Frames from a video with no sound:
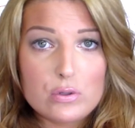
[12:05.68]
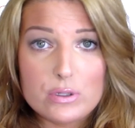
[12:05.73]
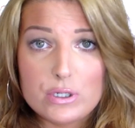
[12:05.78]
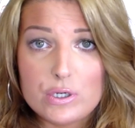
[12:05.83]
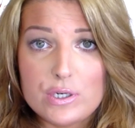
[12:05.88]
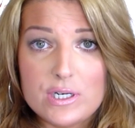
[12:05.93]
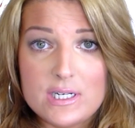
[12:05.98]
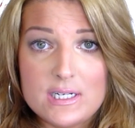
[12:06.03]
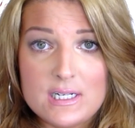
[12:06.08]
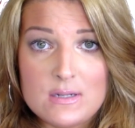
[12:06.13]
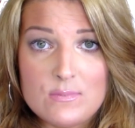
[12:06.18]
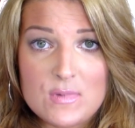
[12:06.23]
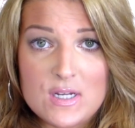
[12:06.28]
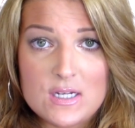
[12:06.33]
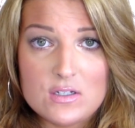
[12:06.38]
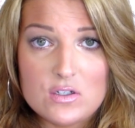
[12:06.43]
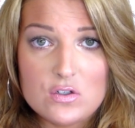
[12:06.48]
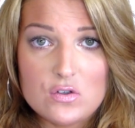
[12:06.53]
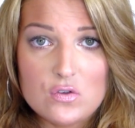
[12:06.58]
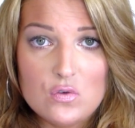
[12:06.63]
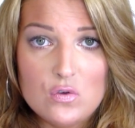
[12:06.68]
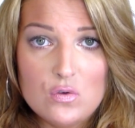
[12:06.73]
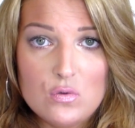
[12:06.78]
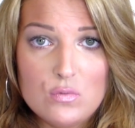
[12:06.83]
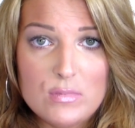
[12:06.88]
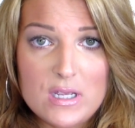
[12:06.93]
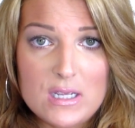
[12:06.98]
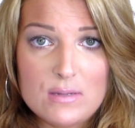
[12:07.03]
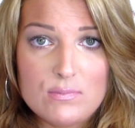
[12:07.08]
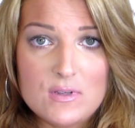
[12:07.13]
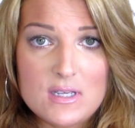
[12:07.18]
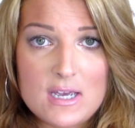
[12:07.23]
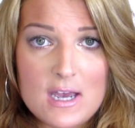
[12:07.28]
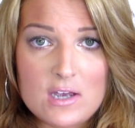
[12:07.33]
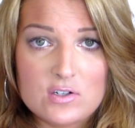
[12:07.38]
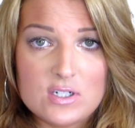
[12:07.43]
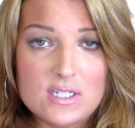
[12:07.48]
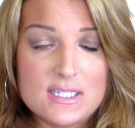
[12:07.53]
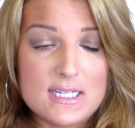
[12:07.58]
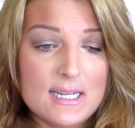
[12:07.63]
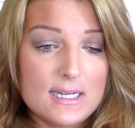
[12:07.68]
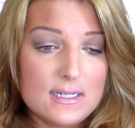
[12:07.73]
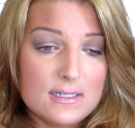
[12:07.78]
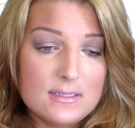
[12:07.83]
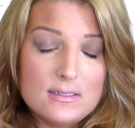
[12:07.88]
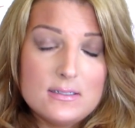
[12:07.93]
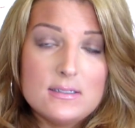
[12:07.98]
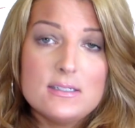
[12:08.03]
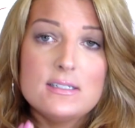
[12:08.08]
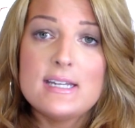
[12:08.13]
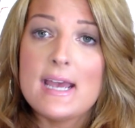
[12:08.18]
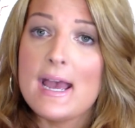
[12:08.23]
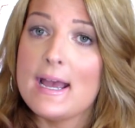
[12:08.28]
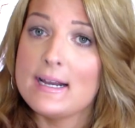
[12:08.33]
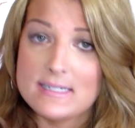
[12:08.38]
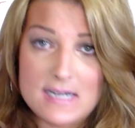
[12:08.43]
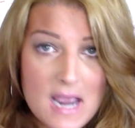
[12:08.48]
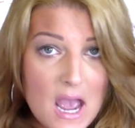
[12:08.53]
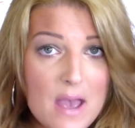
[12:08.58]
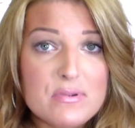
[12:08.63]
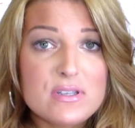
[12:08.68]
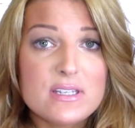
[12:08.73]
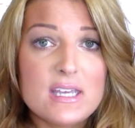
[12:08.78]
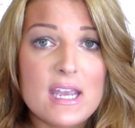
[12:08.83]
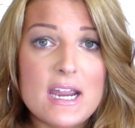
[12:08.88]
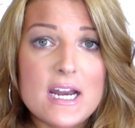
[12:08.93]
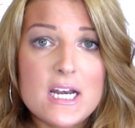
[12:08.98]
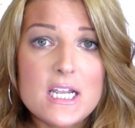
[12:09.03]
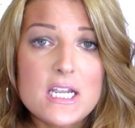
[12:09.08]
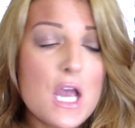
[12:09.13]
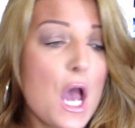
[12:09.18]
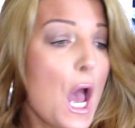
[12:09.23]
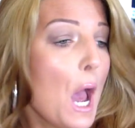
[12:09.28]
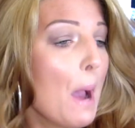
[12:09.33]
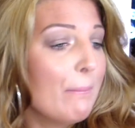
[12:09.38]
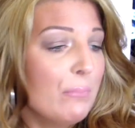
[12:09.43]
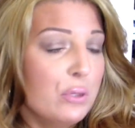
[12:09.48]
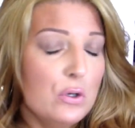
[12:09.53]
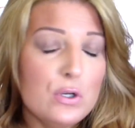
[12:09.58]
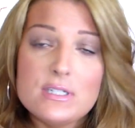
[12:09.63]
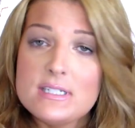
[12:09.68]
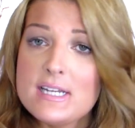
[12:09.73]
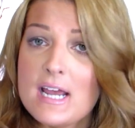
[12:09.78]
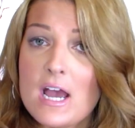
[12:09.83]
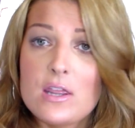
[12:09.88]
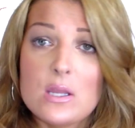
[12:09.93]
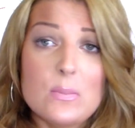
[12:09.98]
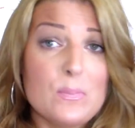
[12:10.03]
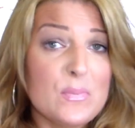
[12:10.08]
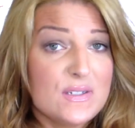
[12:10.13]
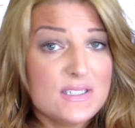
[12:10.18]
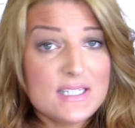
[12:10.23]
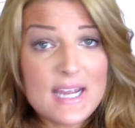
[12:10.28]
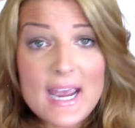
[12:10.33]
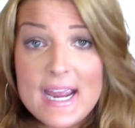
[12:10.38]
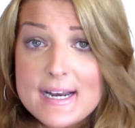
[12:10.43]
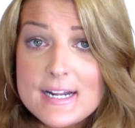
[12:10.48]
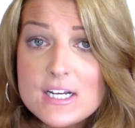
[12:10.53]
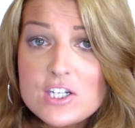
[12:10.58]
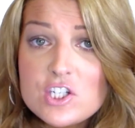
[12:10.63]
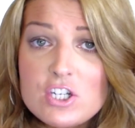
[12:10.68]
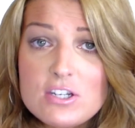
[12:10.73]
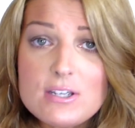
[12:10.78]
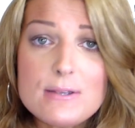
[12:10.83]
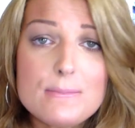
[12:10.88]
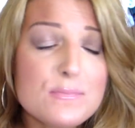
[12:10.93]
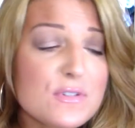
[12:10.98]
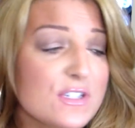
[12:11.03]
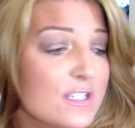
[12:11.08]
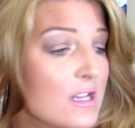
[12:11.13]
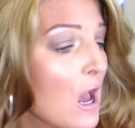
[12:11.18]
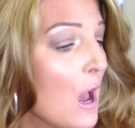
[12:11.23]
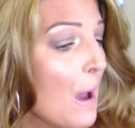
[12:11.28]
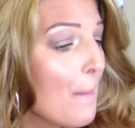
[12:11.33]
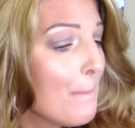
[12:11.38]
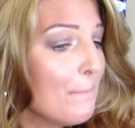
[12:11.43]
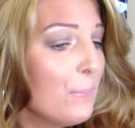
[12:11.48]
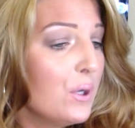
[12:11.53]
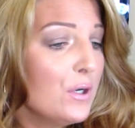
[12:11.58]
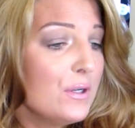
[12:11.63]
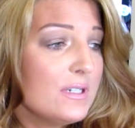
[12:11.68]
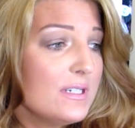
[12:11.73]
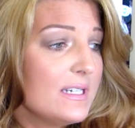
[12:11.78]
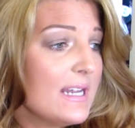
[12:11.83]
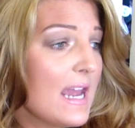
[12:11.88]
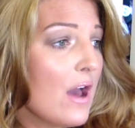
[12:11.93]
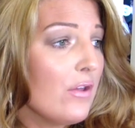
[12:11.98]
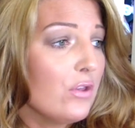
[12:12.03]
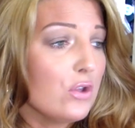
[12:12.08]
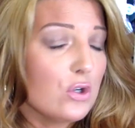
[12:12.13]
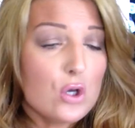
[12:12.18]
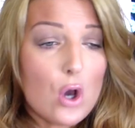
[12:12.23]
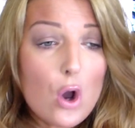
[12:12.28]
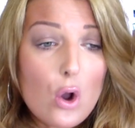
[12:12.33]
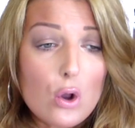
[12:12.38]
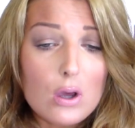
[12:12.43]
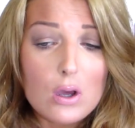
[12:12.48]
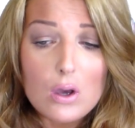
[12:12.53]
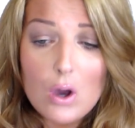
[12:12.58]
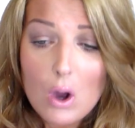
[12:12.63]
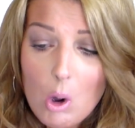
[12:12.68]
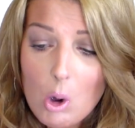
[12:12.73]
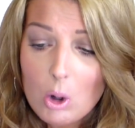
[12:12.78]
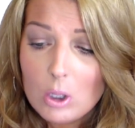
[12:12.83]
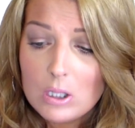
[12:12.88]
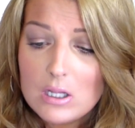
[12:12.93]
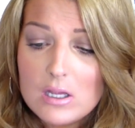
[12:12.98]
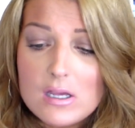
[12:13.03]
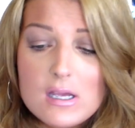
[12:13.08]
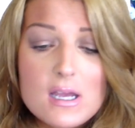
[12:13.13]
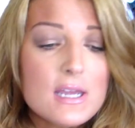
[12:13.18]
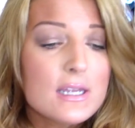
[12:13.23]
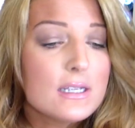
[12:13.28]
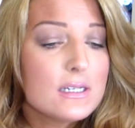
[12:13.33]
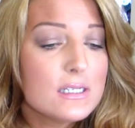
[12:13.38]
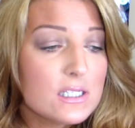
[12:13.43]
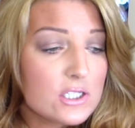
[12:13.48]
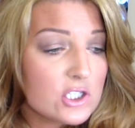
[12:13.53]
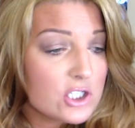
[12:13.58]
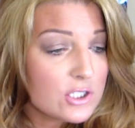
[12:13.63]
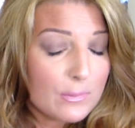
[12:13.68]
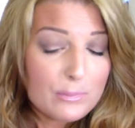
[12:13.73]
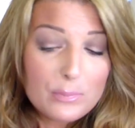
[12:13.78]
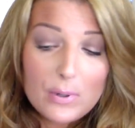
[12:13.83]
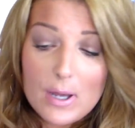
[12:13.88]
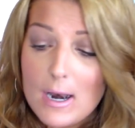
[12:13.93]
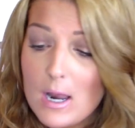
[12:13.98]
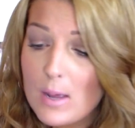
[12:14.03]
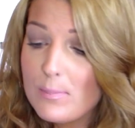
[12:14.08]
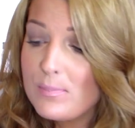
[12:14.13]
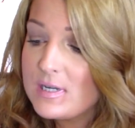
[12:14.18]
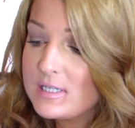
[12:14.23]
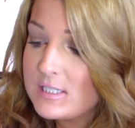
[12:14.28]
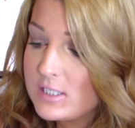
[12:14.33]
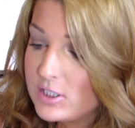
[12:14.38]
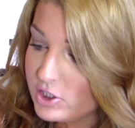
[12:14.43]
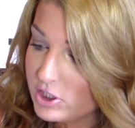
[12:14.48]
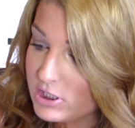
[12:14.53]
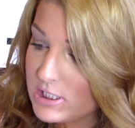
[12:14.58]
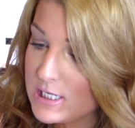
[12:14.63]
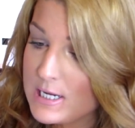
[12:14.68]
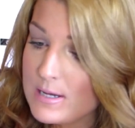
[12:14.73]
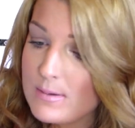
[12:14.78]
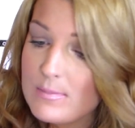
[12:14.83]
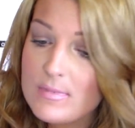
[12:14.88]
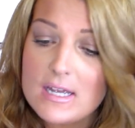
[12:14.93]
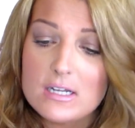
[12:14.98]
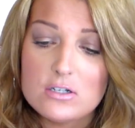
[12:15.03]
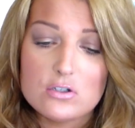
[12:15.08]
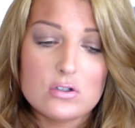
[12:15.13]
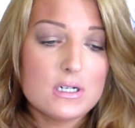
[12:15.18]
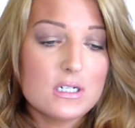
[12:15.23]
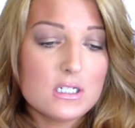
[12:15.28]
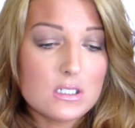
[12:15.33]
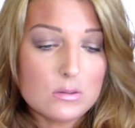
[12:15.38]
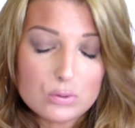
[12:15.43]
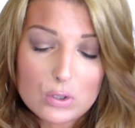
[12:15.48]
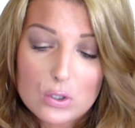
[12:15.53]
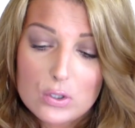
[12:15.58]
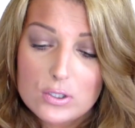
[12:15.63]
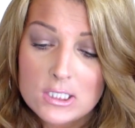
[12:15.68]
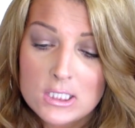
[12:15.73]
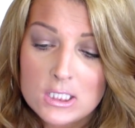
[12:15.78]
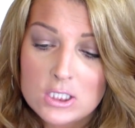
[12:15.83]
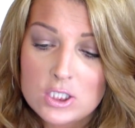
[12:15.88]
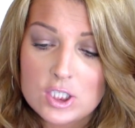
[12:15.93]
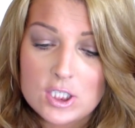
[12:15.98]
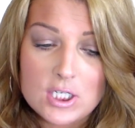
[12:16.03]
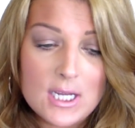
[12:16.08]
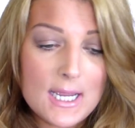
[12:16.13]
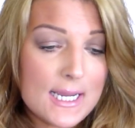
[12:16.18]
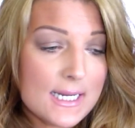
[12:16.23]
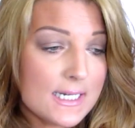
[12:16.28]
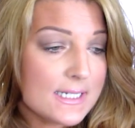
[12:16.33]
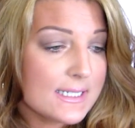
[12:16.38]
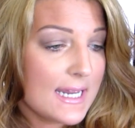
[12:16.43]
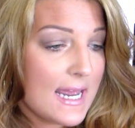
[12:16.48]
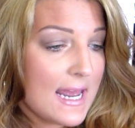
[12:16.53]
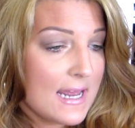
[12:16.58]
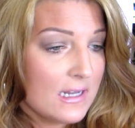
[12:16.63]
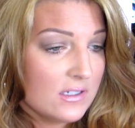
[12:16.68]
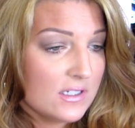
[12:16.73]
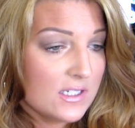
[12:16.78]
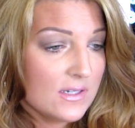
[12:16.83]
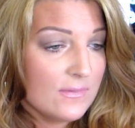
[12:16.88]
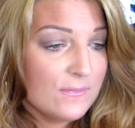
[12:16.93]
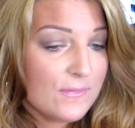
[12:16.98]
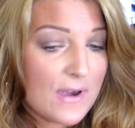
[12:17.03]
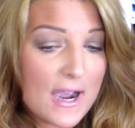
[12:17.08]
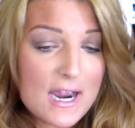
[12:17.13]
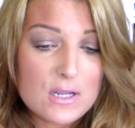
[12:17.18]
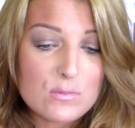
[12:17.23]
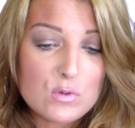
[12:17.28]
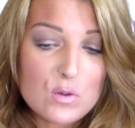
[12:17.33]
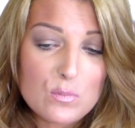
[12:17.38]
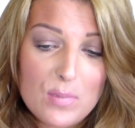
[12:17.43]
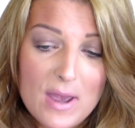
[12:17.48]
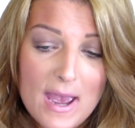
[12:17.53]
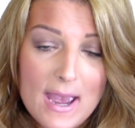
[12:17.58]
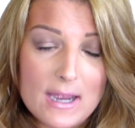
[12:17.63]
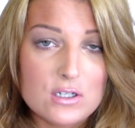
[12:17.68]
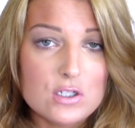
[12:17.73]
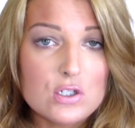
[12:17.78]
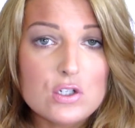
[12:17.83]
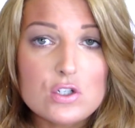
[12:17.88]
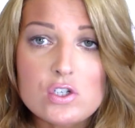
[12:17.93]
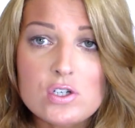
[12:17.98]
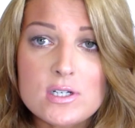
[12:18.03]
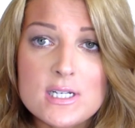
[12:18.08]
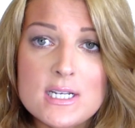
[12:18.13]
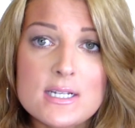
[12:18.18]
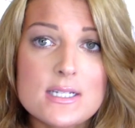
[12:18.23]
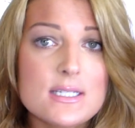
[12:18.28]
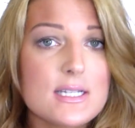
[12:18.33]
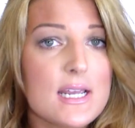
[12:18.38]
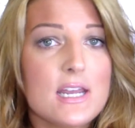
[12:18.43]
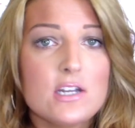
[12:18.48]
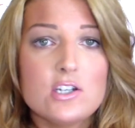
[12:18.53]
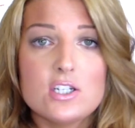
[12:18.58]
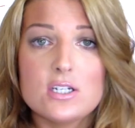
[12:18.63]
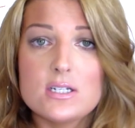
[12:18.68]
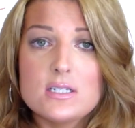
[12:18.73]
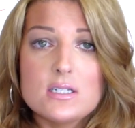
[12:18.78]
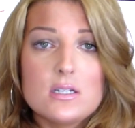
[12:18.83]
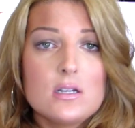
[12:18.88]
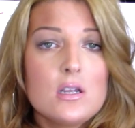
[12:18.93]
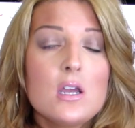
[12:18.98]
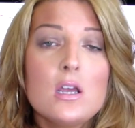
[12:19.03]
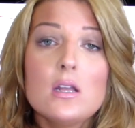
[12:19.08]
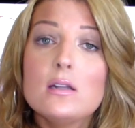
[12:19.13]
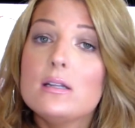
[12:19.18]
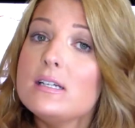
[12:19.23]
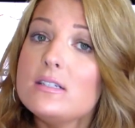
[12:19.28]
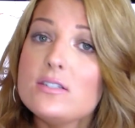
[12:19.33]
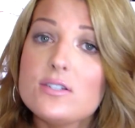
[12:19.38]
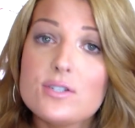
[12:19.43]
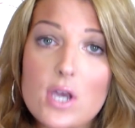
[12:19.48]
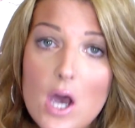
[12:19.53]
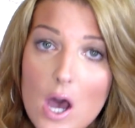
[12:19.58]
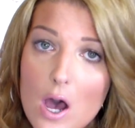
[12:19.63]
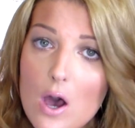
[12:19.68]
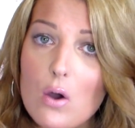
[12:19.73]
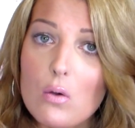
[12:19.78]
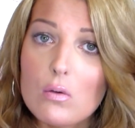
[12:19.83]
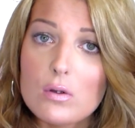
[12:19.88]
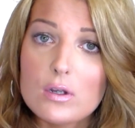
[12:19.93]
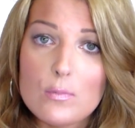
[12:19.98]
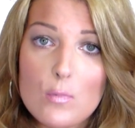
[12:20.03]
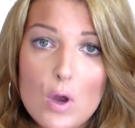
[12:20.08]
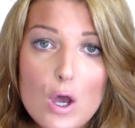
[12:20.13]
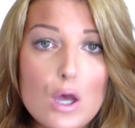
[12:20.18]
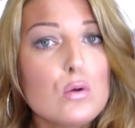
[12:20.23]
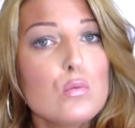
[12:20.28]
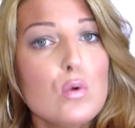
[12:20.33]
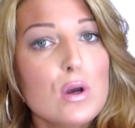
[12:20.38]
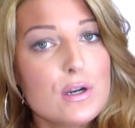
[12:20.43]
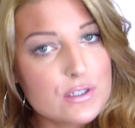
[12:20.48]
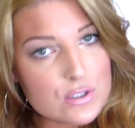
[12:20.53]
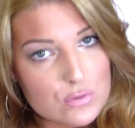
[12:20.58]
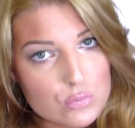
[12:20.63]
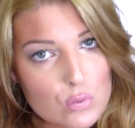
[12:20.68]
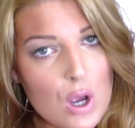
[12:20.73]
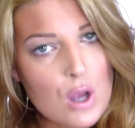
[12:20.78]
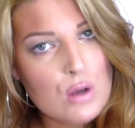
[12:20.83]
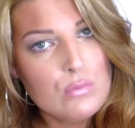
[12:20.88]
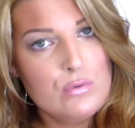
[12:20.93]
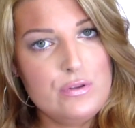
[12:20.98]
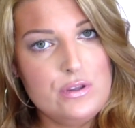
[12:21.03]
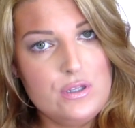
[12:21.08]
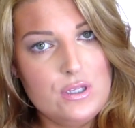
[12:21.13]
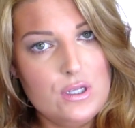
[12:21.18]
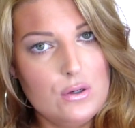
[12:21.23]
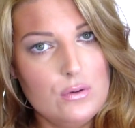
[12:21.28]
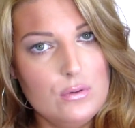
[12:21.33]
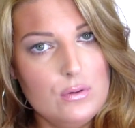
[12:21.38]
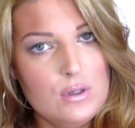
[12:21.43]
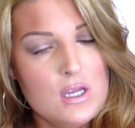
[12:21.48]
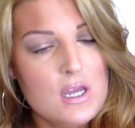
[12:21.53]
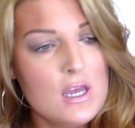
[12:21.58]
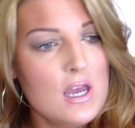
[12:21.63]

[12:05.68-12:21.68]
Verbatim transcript: triggered it in me to make me actually say, dagnabbit, Katie, put down the potato chips, put down the Coca-Cola, get your butt up in the gym and drink some protein shakes and some vitamin-packed nutrients and just let's go. Come on, what is wrong with you?